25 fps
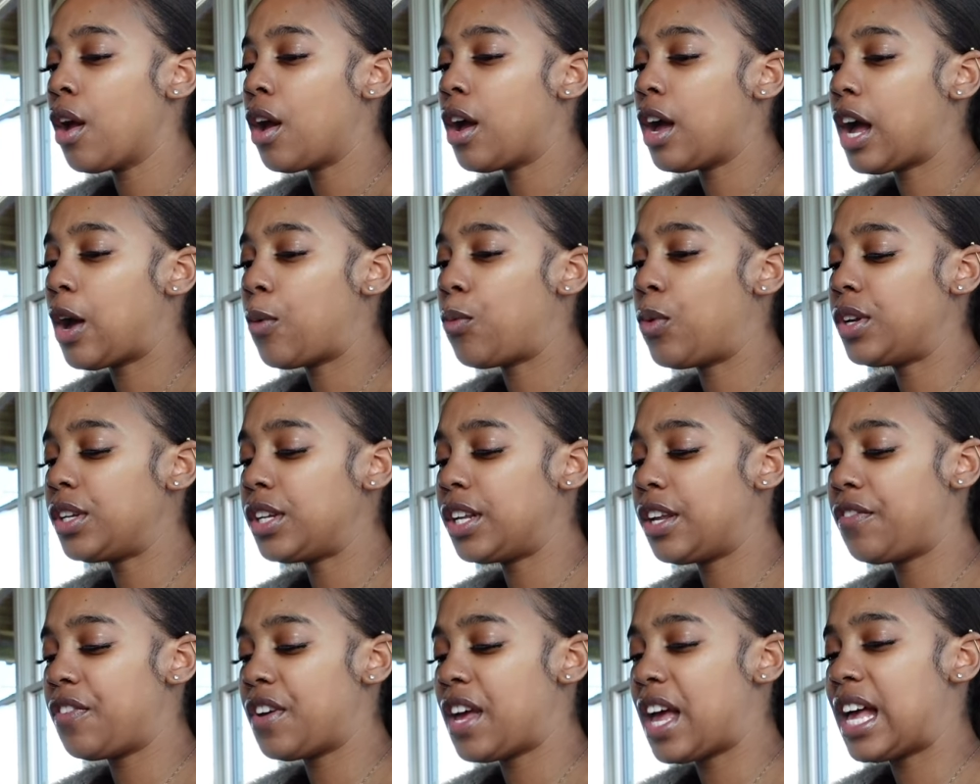I
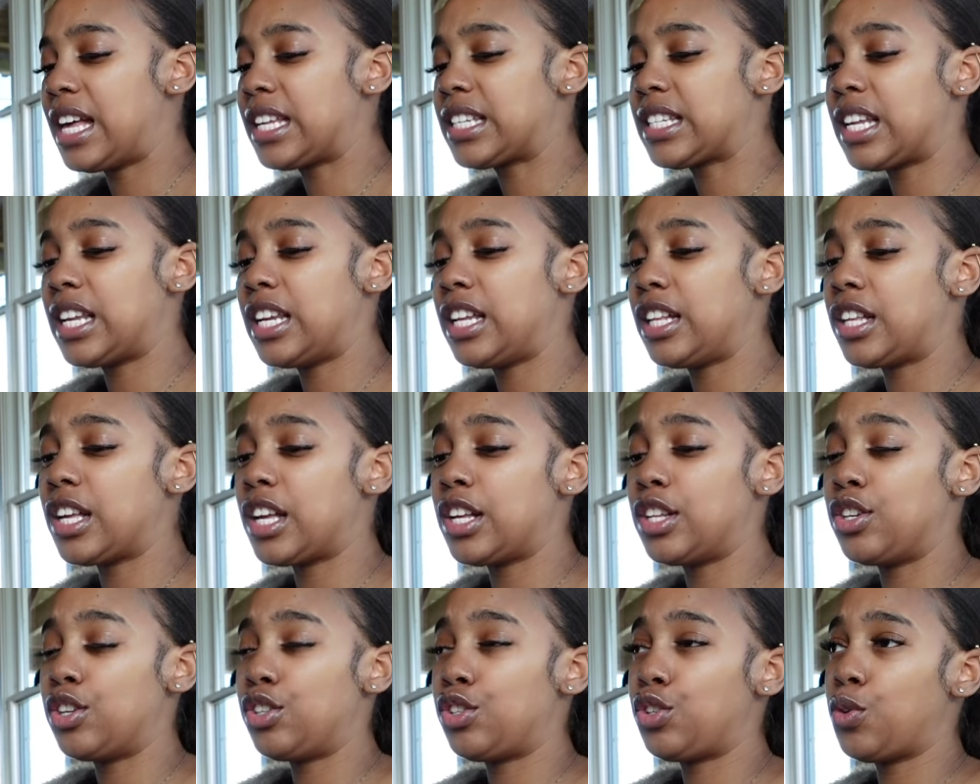wonder if it has
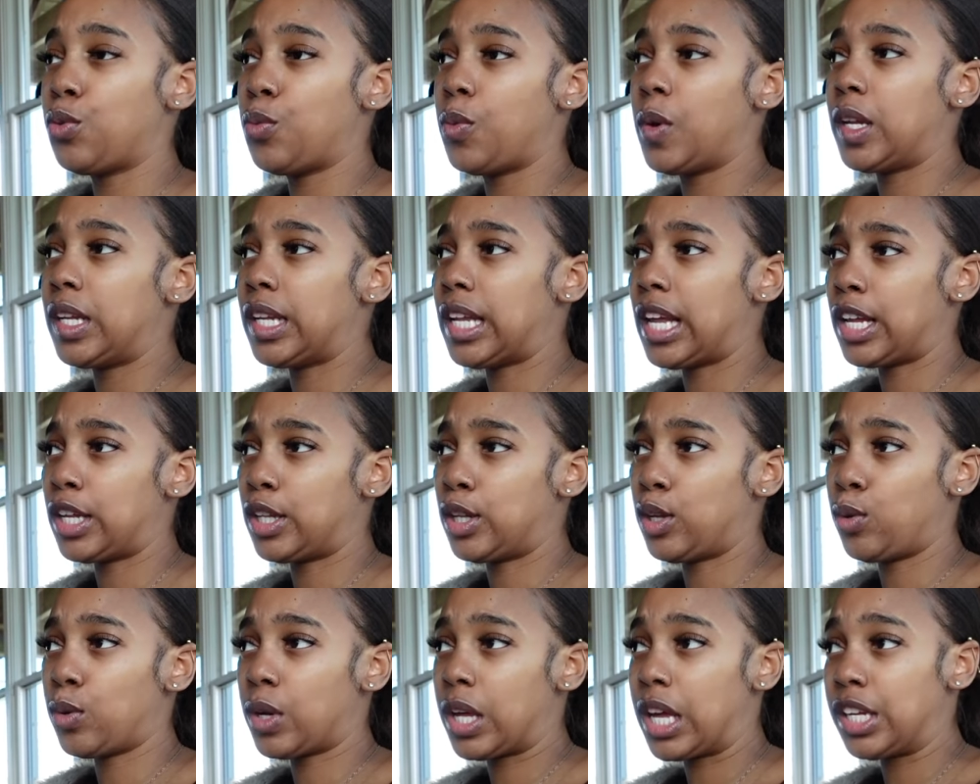anything to do with like
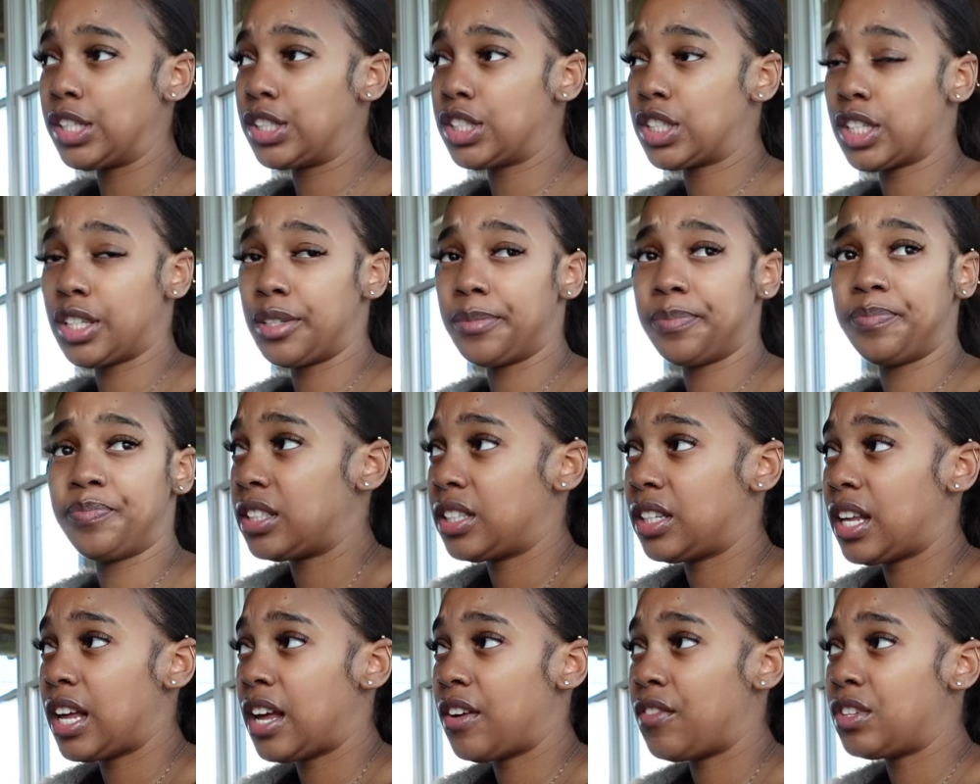location.
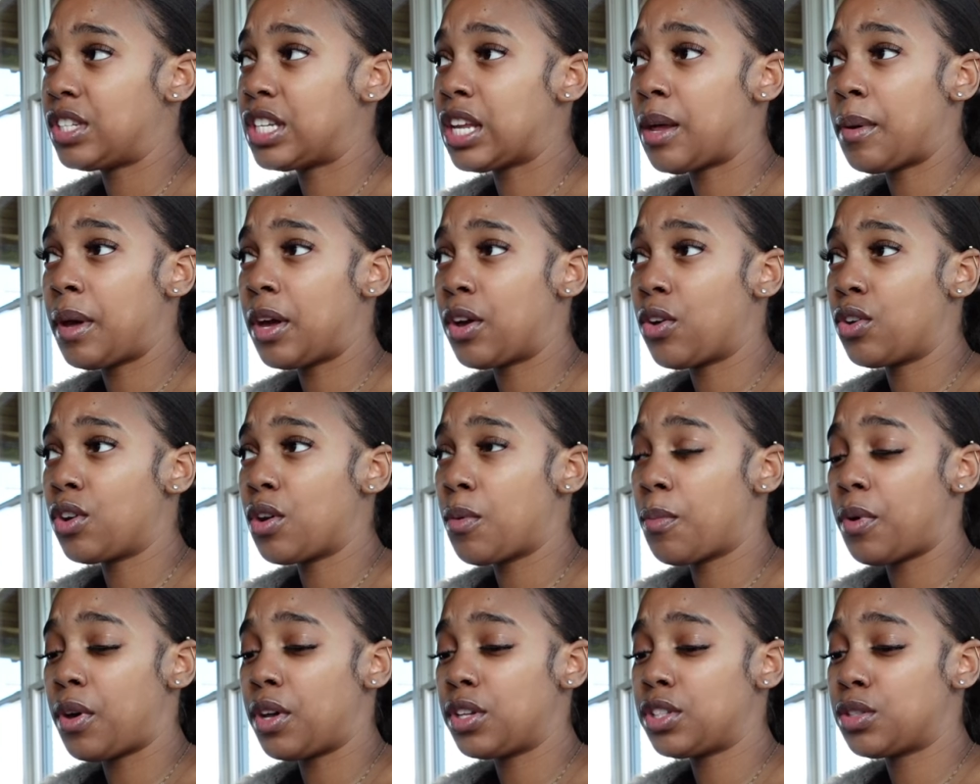Every time I go
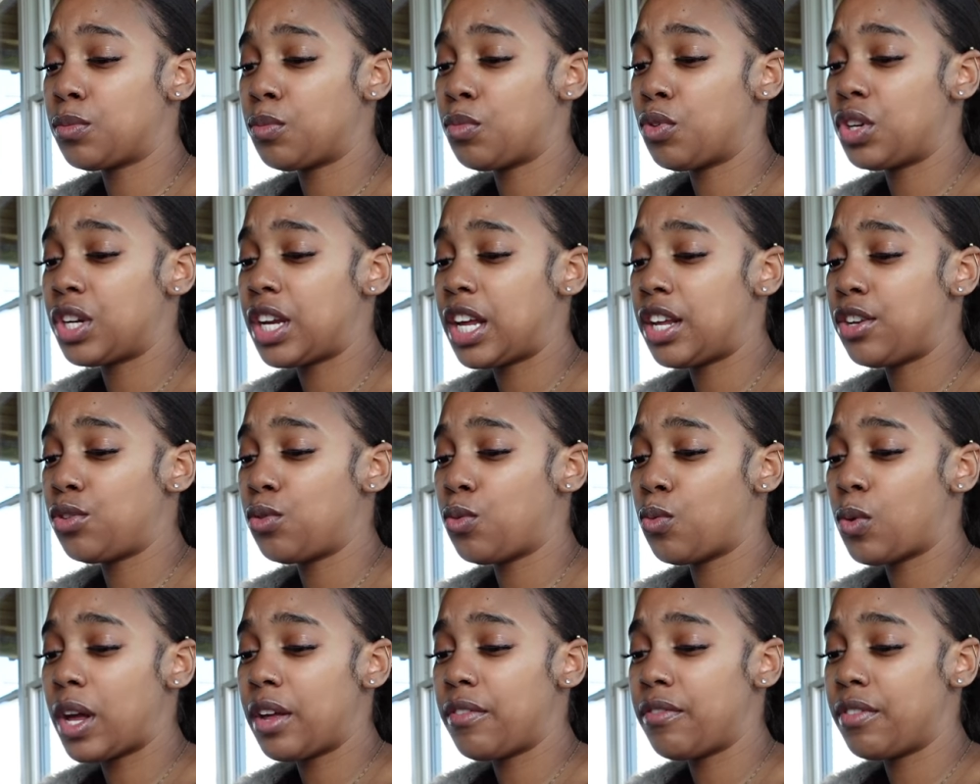to Baltimore, they
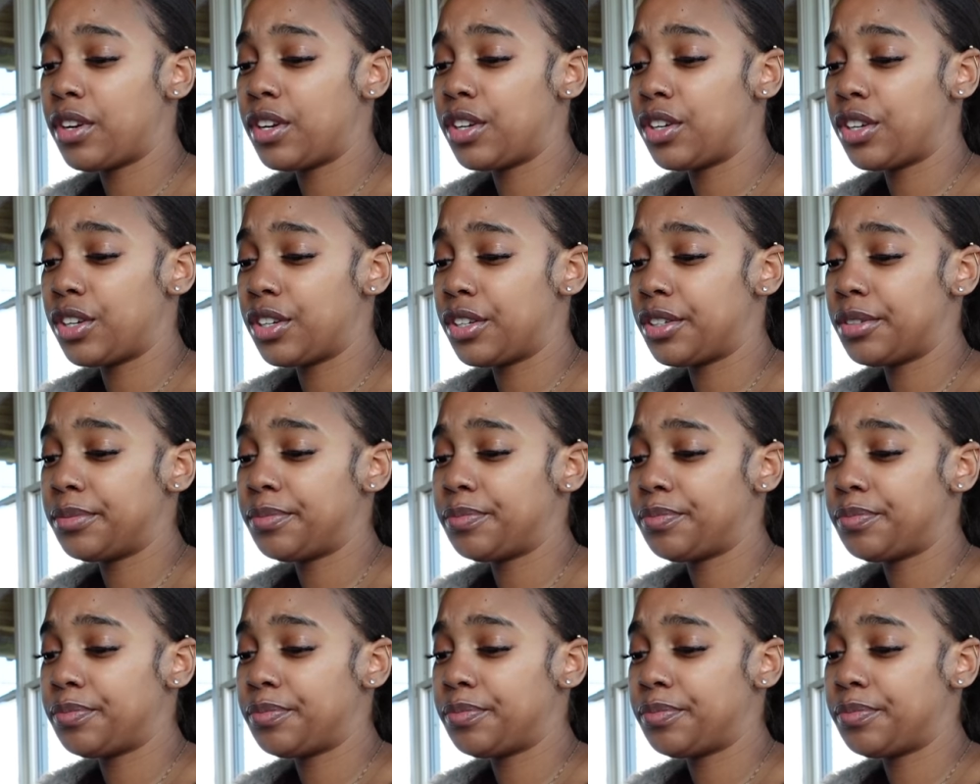do white vinegar.